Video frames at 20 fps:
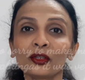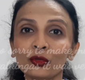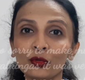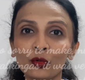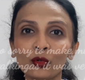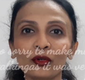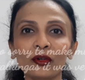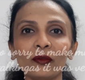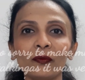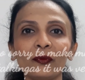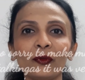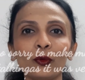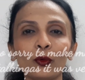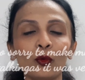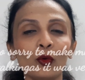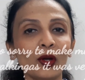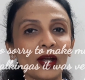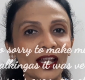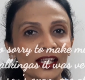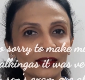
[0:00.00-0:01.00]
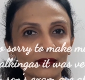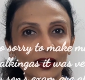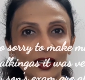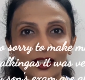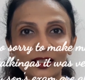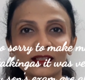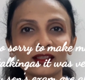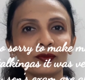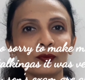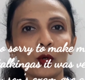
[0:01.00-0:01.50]
to review as well
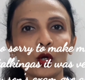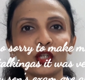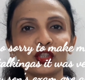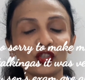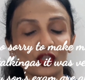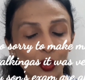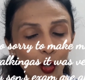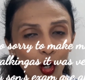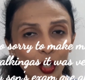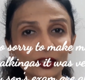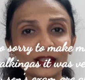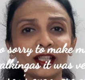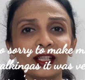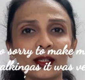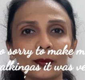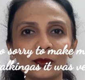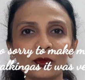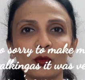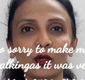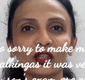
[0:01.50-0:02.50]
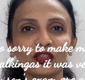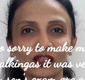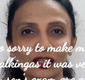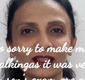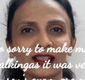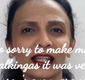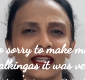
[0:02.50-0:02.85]
as swatch all the lip swatches.